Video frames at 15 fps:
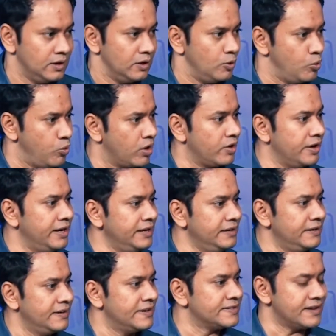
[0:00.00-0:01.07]
Worry
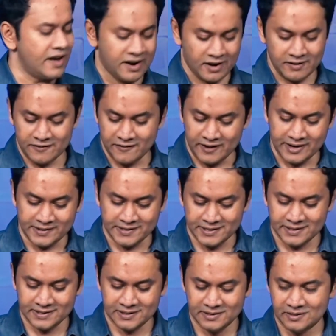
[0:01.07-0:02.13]
is not our friend,
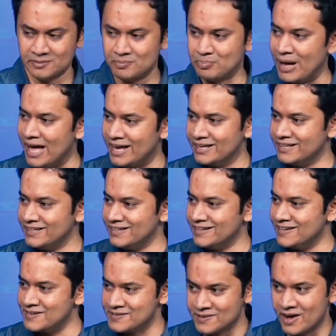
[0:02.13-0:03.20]
panic
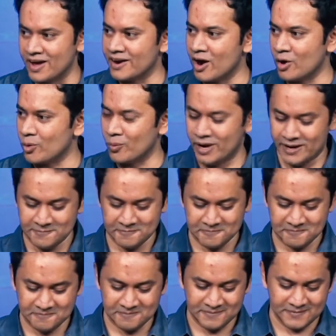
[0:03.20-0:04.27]
is not our way.
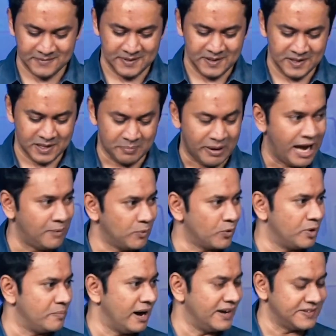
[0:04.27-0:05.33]
The Bible
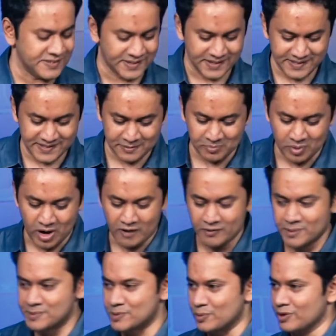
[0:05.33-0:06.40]
reminds us in
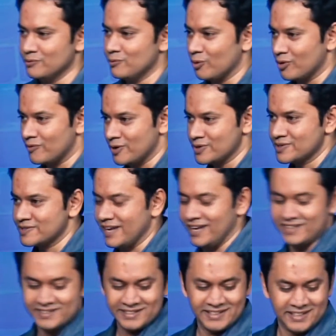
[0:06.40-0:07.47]
Proverbs 24, verse
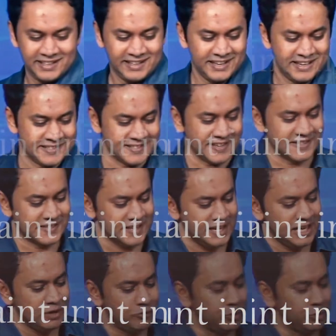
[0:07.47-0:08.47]
10, says, If